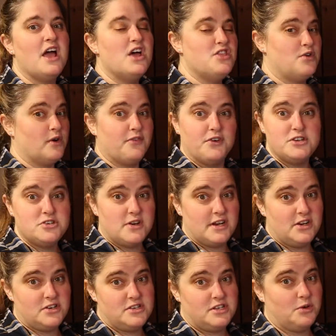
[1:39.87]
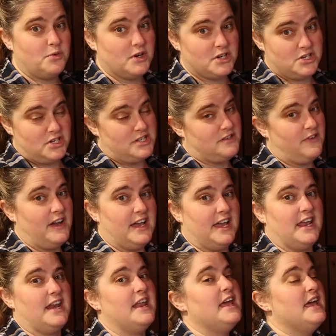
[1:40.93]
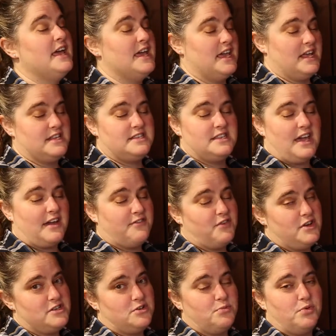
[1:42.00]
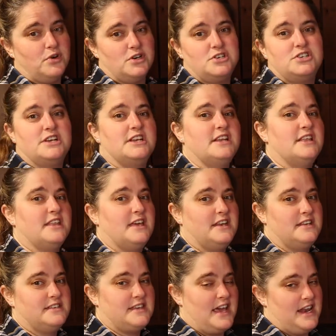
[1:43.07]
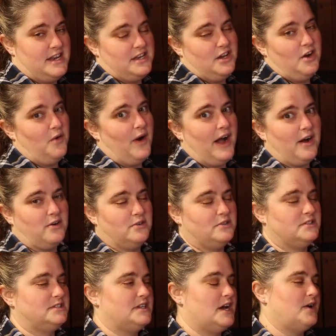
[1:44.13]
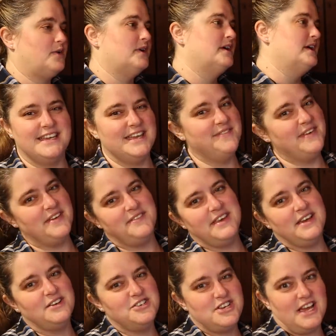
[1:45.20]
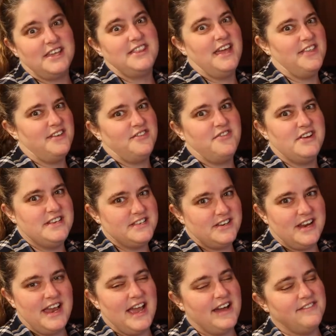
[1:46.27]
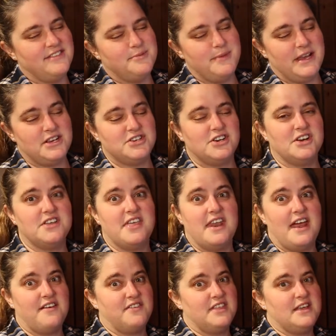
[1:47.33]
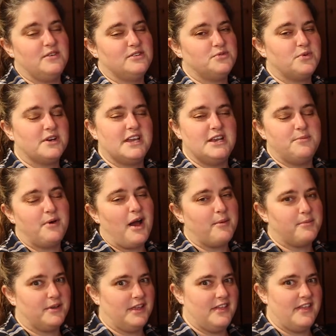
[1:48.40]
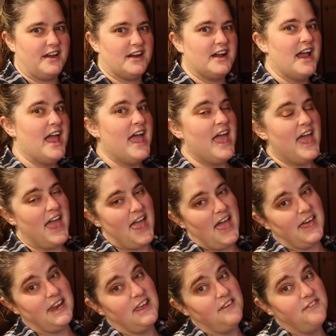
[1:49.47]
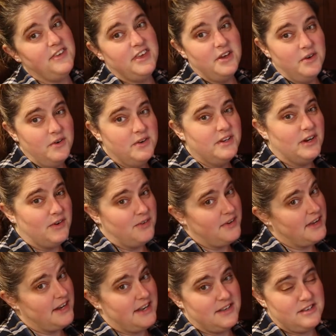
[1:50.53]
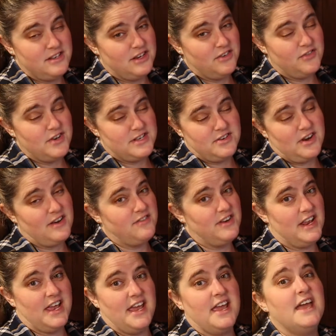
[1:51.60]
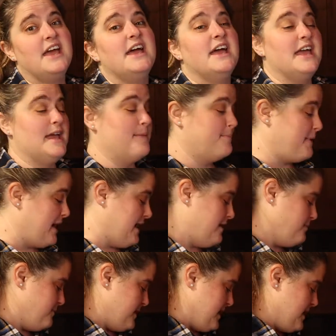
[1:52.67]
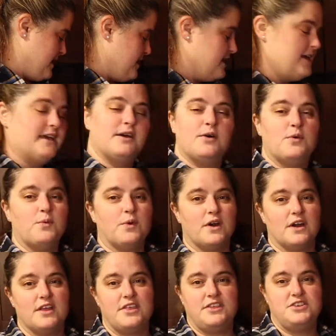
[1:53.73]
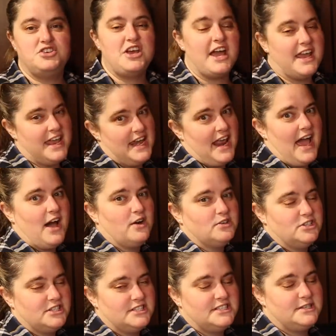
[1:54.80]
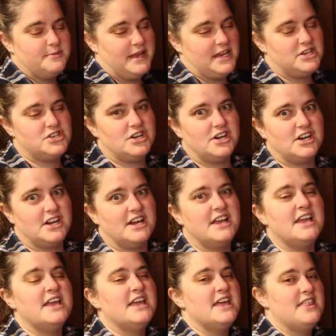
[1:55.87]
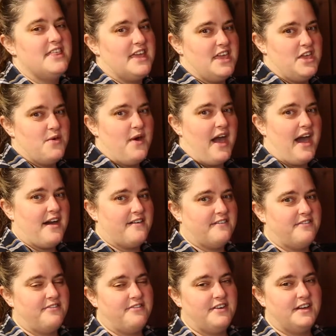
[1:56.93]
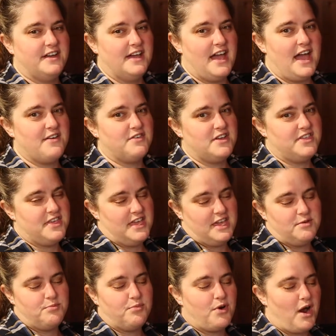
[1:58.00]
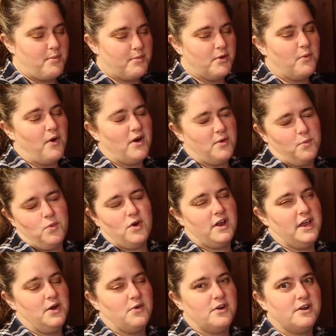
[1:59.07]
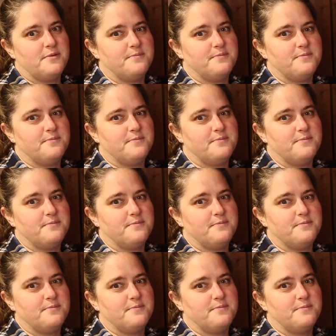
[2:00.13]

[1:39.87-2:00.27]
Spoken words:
The refrigerator still works just fine. It's that freezer portion that decided to go out. So it made me go check the other freezer I have to make sure that everything was working properly there. And if you don't get into your freezer every day, it might be worth checking out just to make sure that you have everything in proper working order.